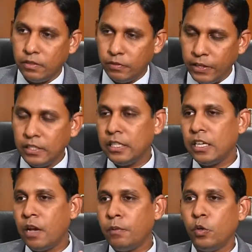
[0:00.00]
fixed
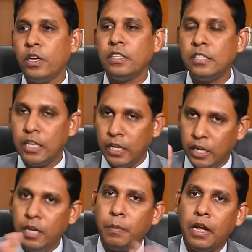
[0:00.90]
income towards the
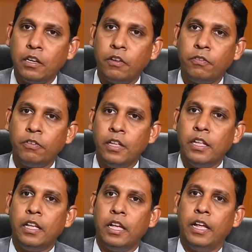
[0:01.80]
early part of
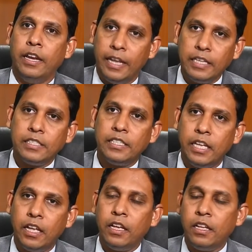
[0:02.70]
next
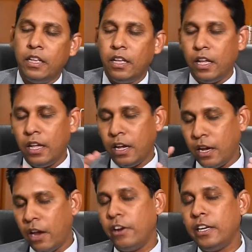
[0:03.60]
year.
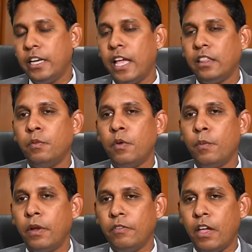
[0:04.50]
Currently at the
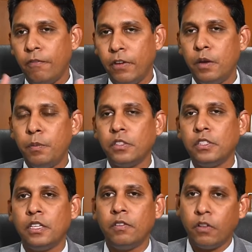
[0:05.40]
moment we are very
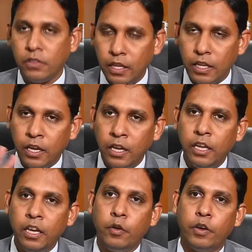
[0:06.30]
positive on the
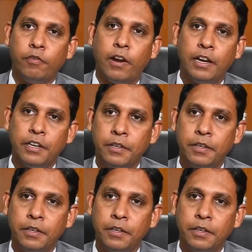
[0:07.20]
equity front.